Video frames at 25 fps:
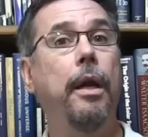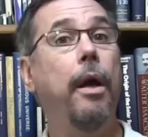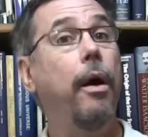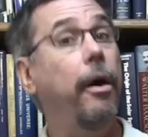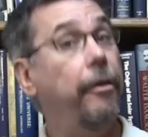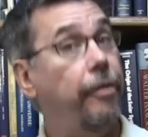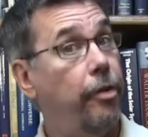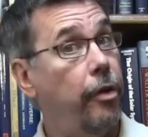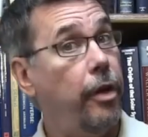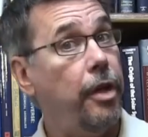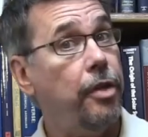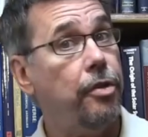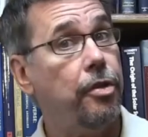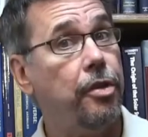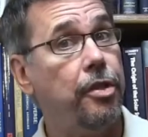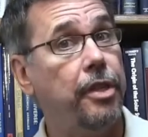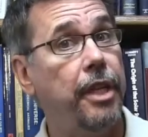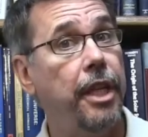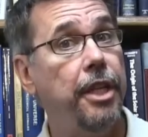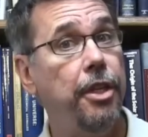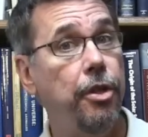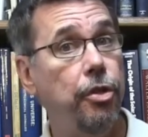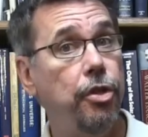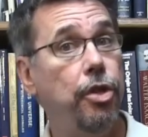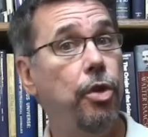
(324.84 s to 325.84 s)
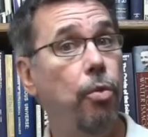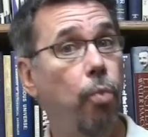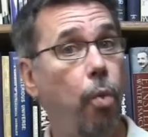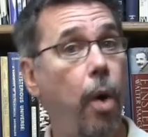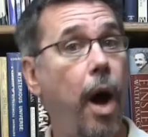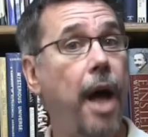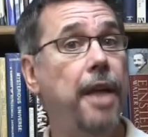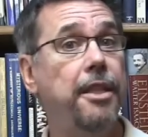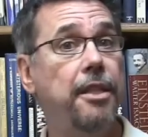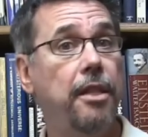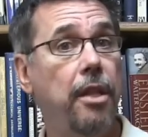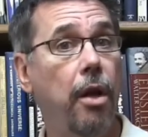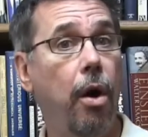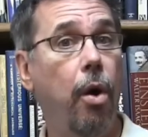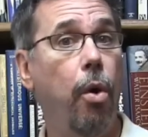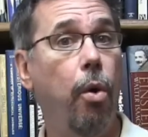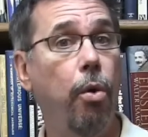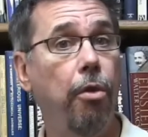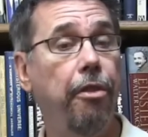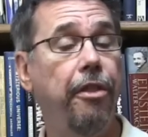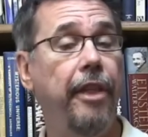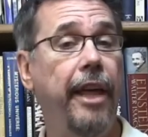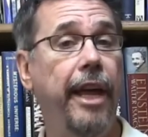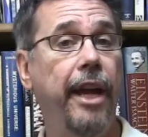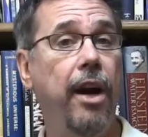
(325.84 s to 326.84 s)
Now, if you're interested, you should watch the
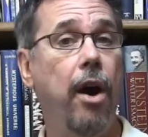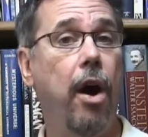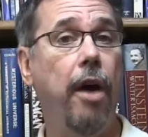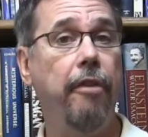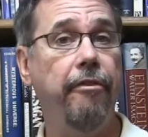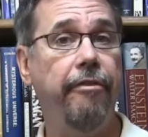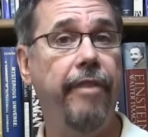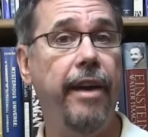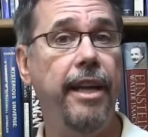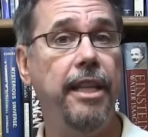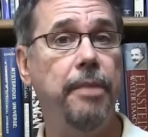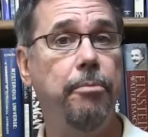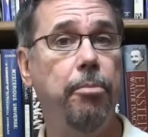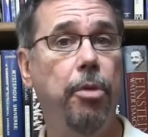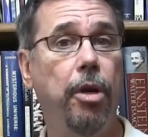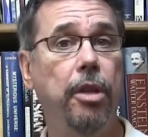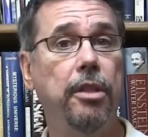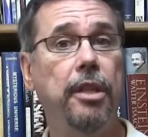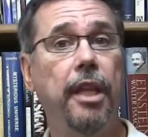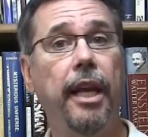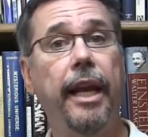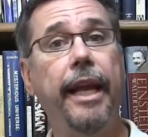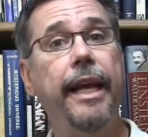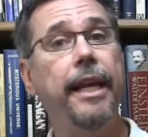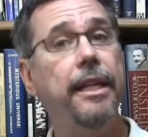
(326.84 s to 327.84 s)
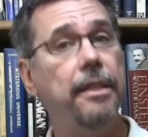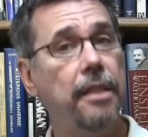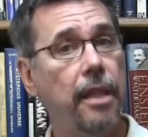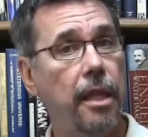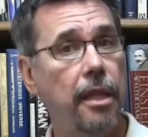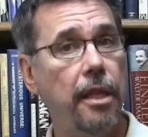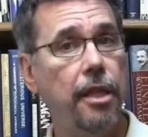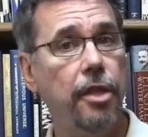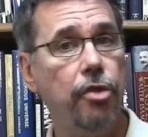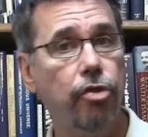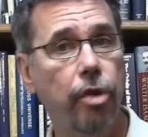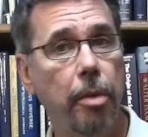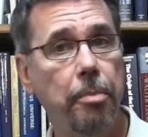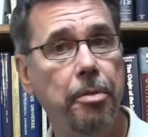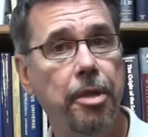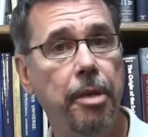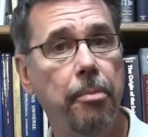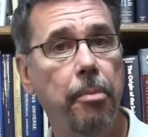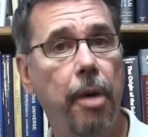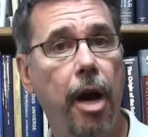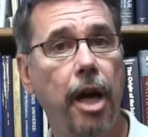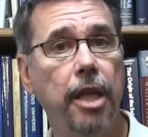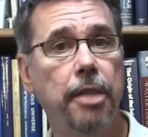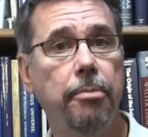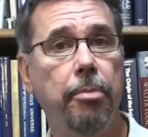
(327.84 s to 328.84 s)
whole thing on Facebook. The link is in the
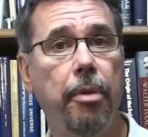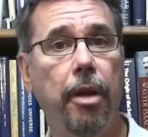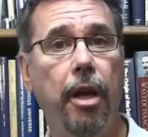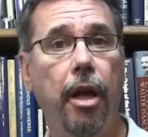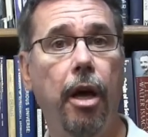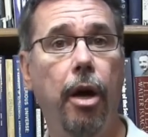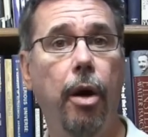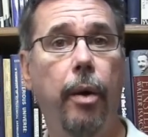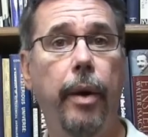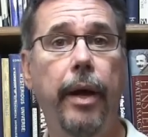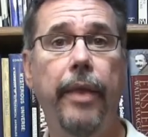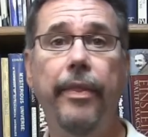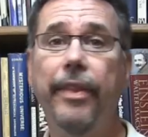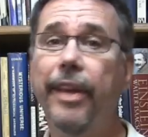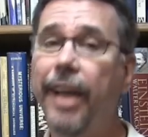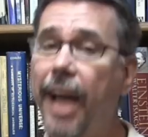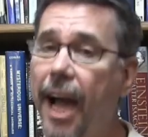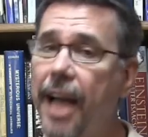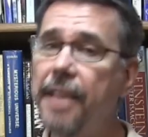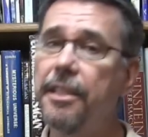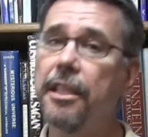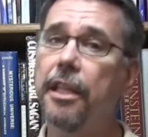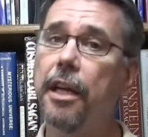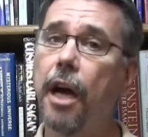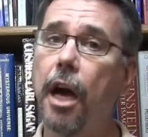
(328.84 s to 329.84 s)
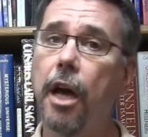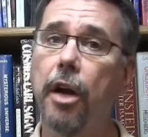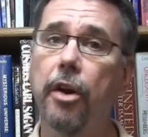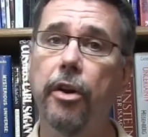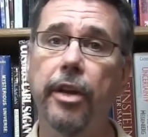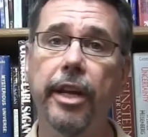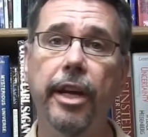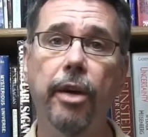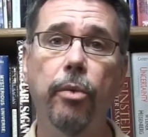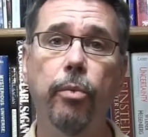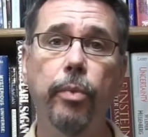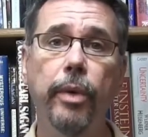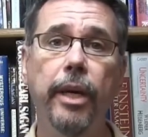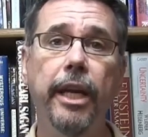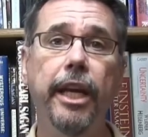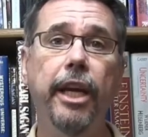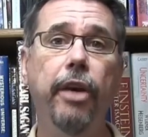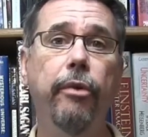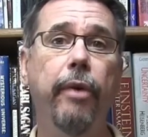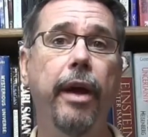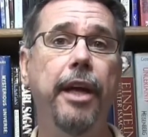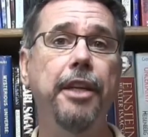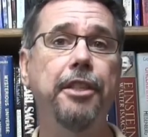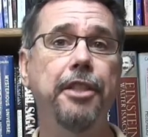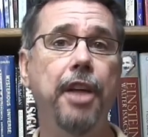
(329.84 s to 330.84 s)
description box below, and the guys at Goddard did a really
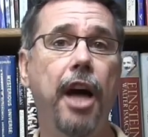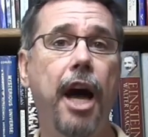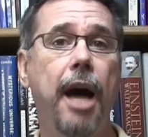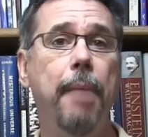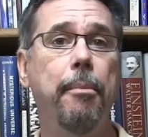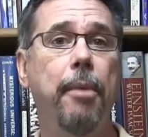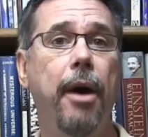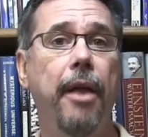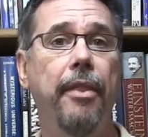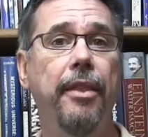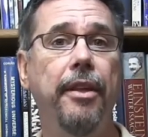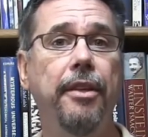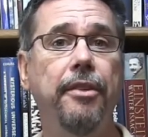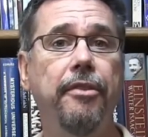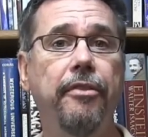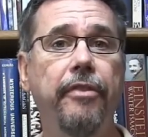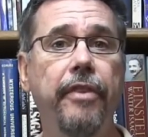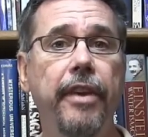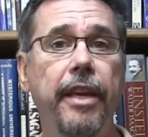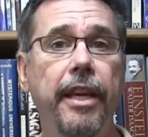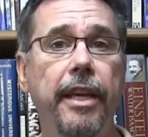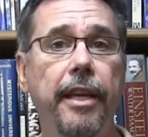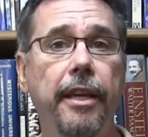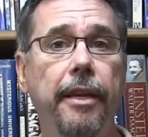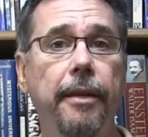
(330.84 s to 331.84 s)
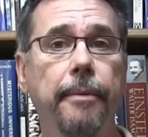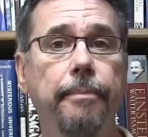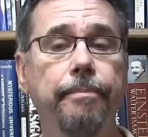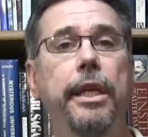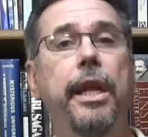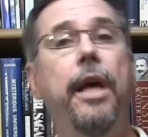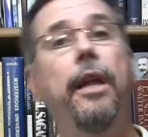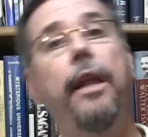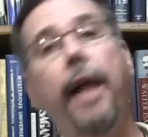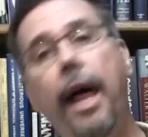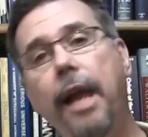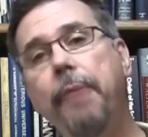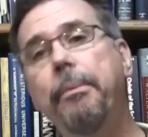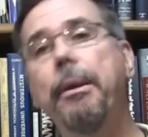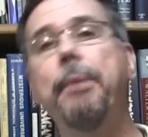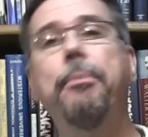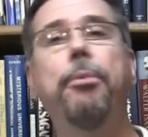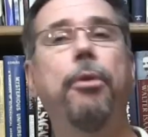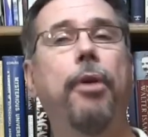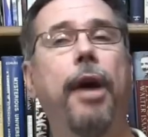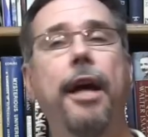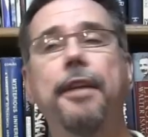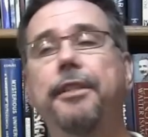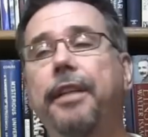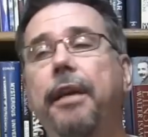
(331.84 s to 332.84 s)
great job on this feed. Now, a lot of
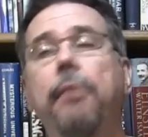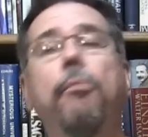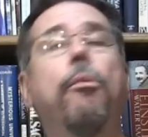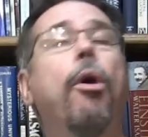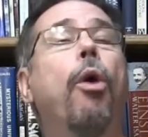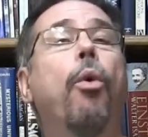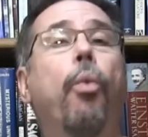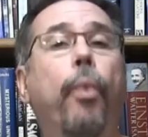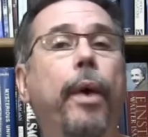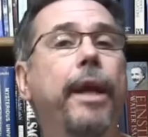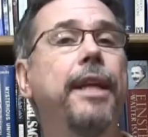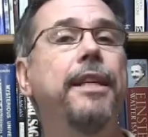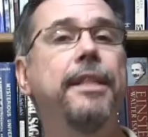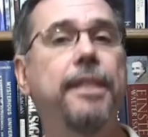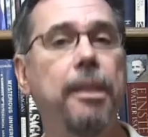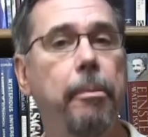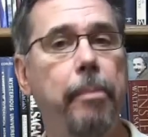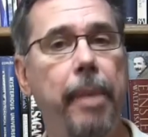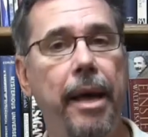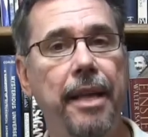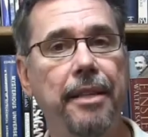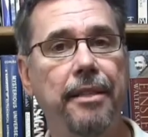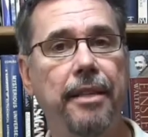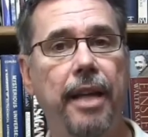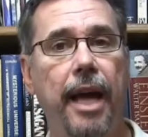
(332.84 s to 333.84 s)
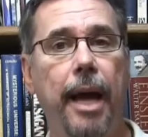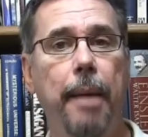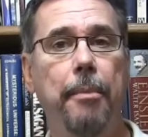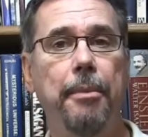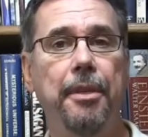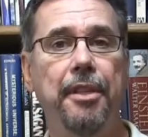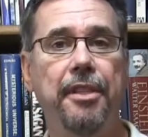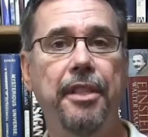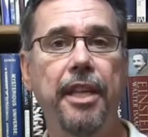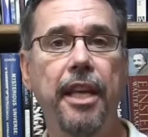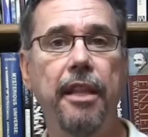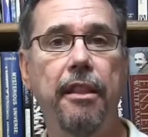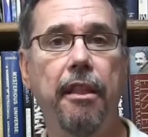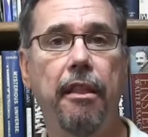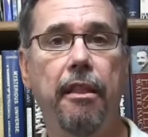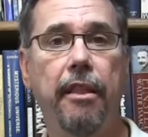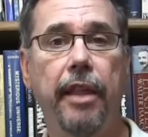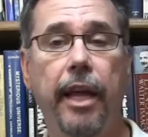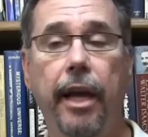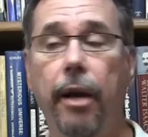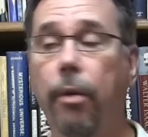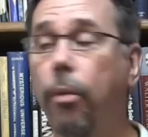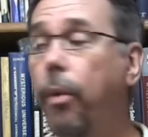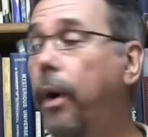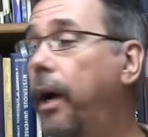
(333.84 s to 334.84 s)
people are asking, well, when is the best time to see the
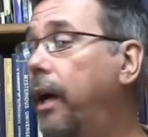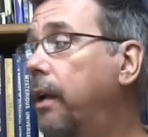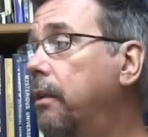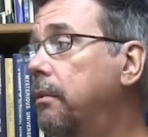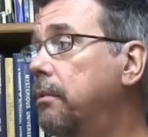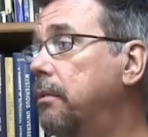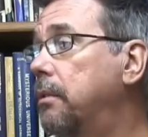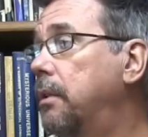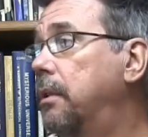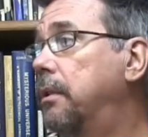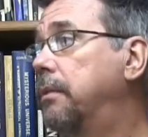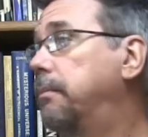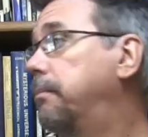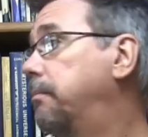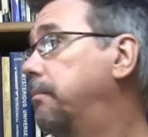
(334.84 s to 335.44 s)
thing? Well,